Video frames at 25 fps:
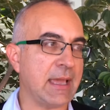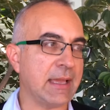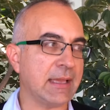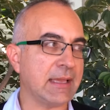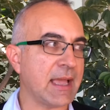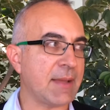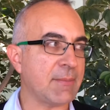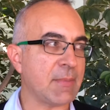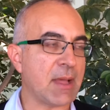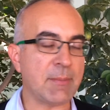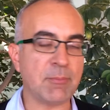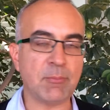
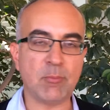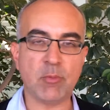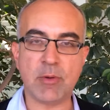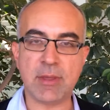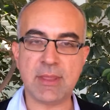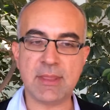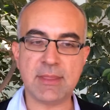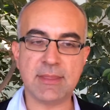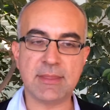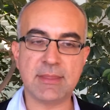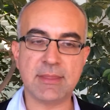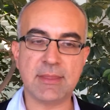come up
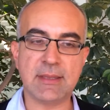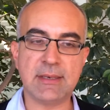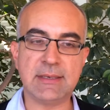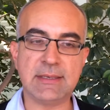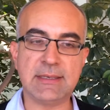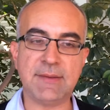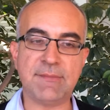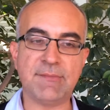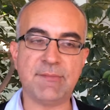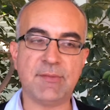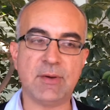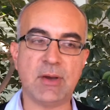with
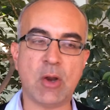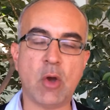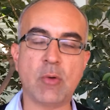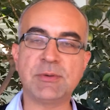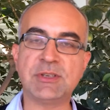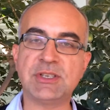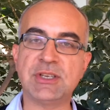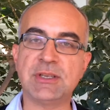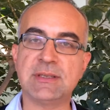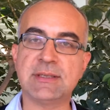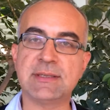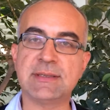different
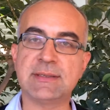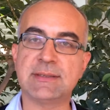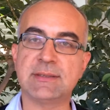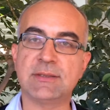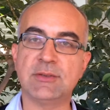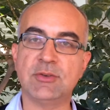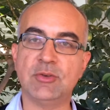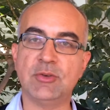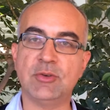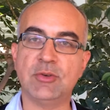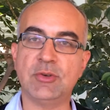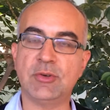options
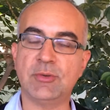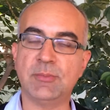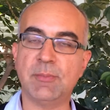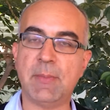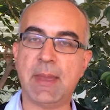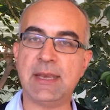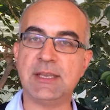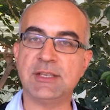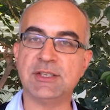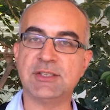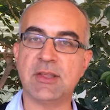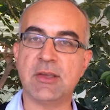to
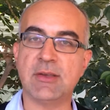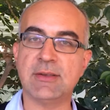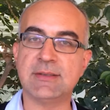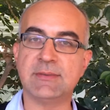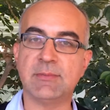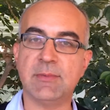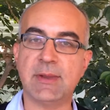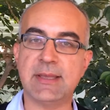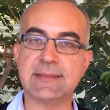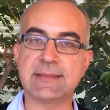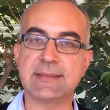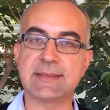manage those
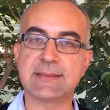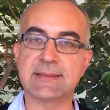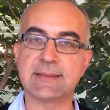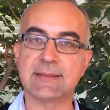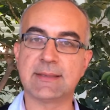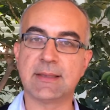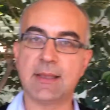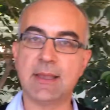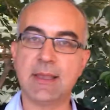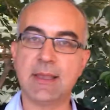risks.